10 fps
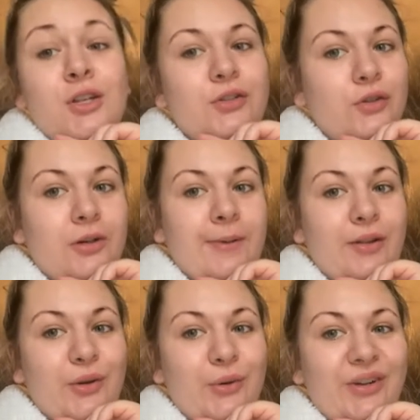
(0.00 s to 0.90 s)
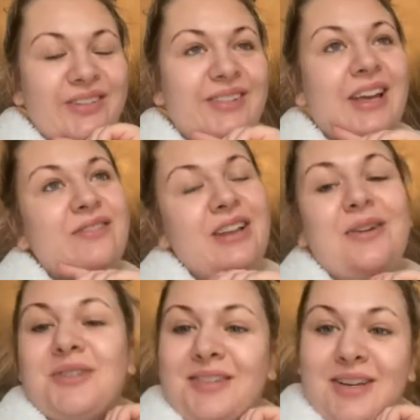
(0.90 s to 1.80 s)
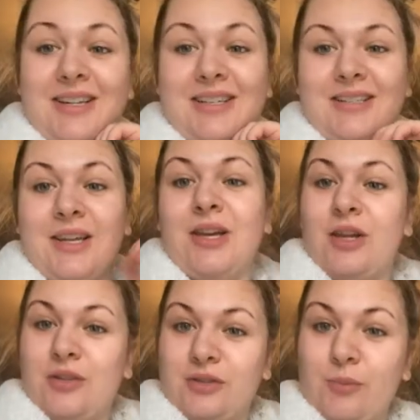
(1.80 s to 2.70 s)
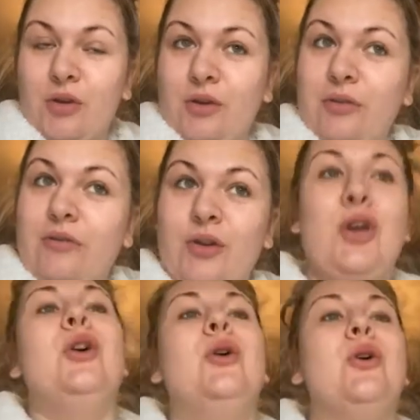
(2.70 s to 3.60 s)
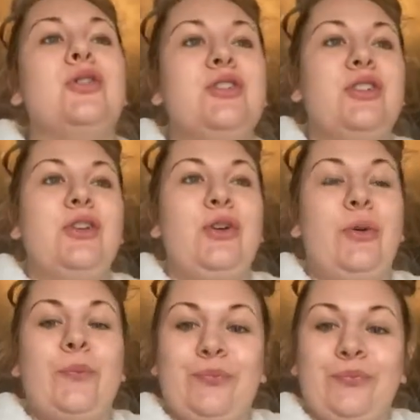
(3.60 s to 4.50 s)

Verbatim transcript: Sorry about the noise. They've now decided to move on to